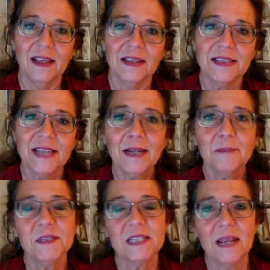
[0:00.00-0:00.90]
Setup
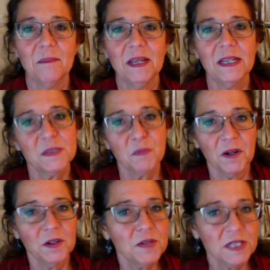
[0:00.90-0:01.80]
statement is where
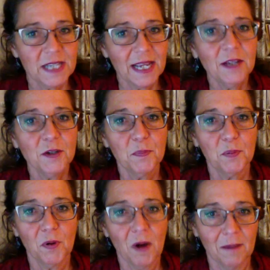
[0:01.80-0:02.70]
you state your
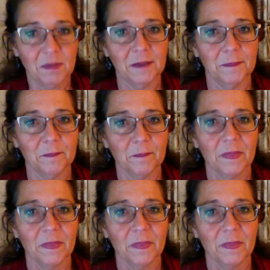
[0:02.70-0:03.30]
problem.